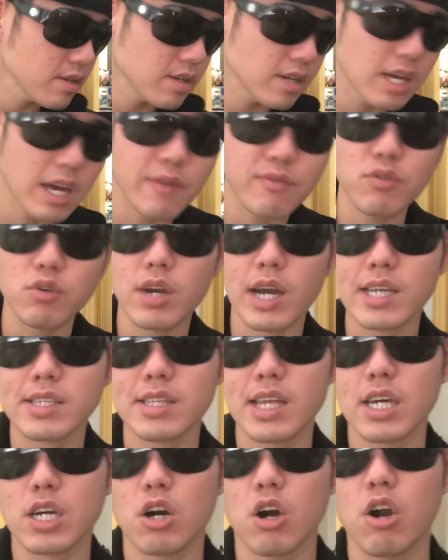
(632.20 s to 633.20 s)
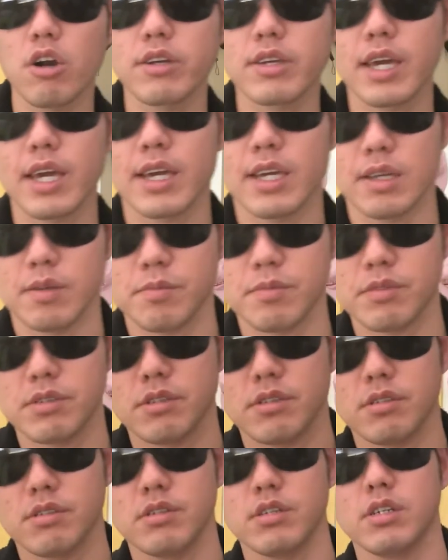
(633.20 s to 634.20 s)
If you guys like car games,
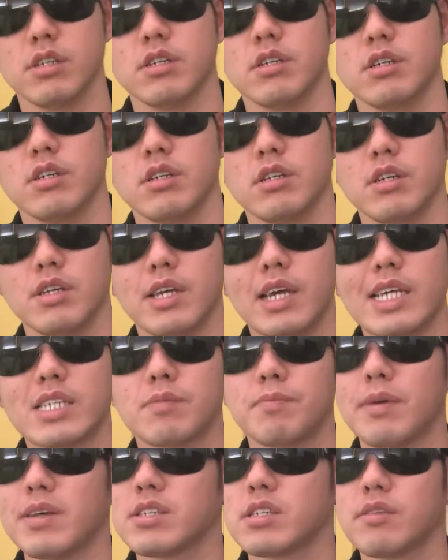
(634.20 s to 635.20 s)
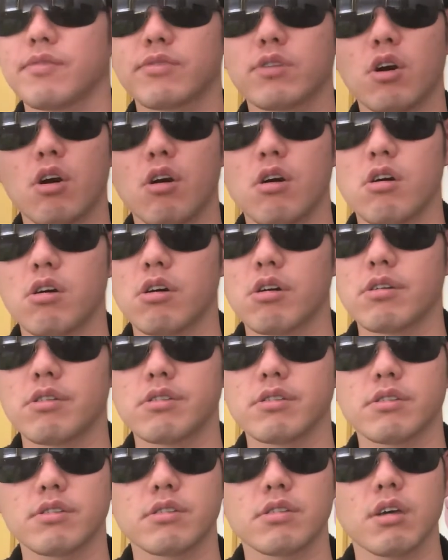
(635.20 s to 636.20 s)
expensive
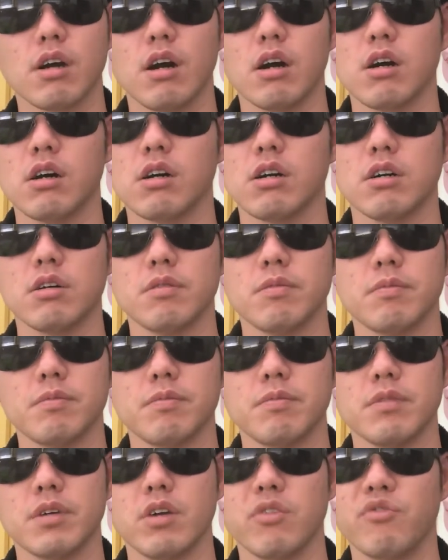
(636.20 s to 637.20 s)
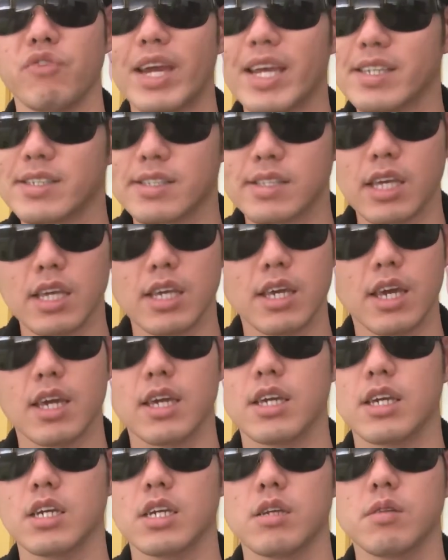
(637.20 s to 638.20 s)
cars, racing
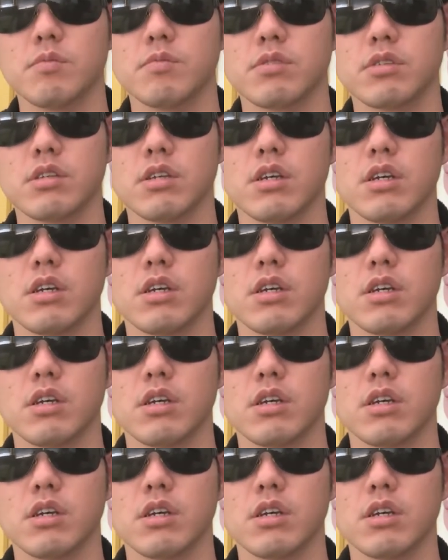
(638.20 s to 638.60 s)
games,